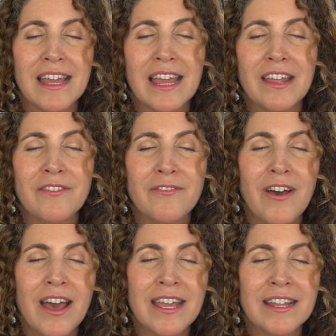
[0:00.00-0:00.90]

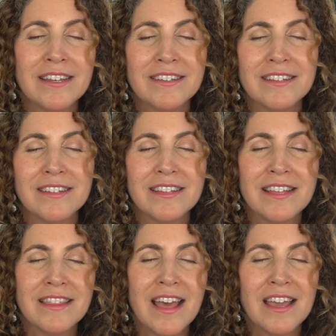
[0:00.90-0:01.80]
invite
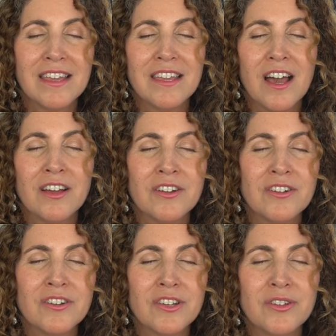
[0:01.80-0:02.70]
that
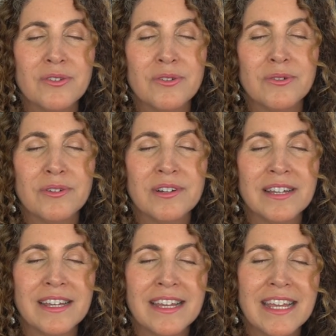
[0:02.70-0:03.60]
younger you
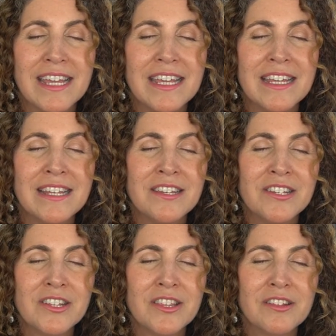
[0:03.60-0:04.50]

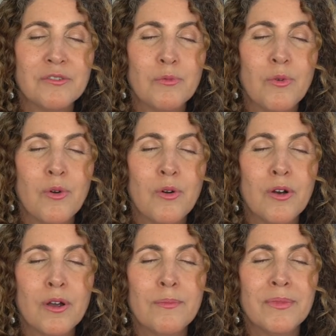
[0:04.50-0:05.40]
into this
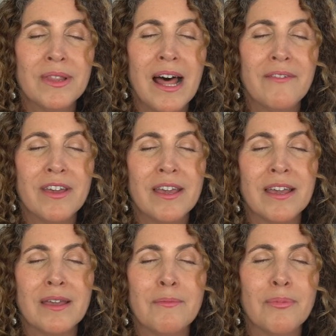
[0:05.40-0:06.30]
warm,
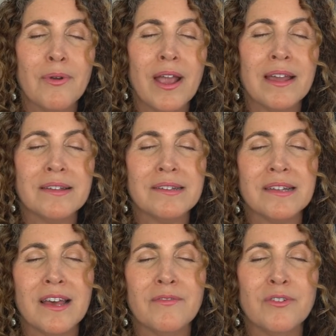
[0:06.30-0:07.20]
loving embrace
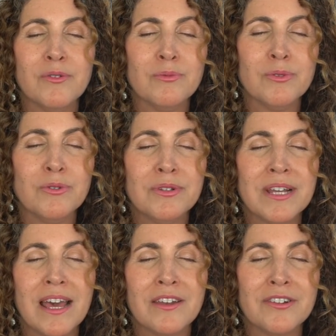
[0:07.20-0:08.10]
of your root
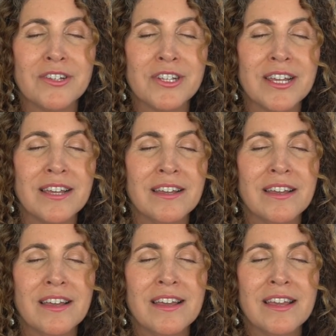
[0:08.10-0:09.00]
energy,
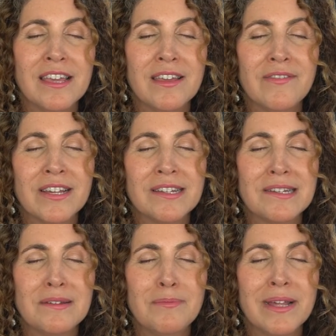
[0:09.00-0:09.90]
giving
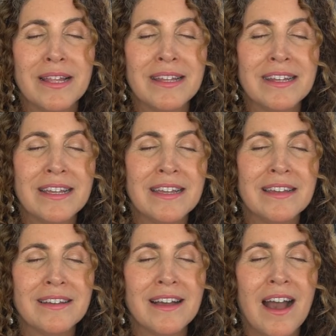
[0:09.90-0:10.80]

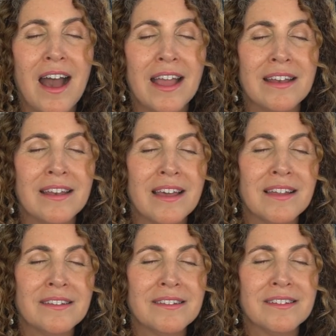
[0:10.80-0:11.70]
stability,
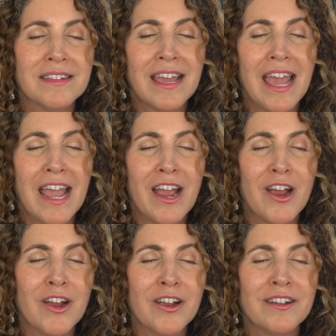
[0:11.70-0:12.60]
kindness,
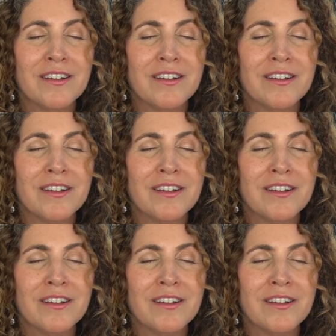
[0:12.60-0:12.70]
care,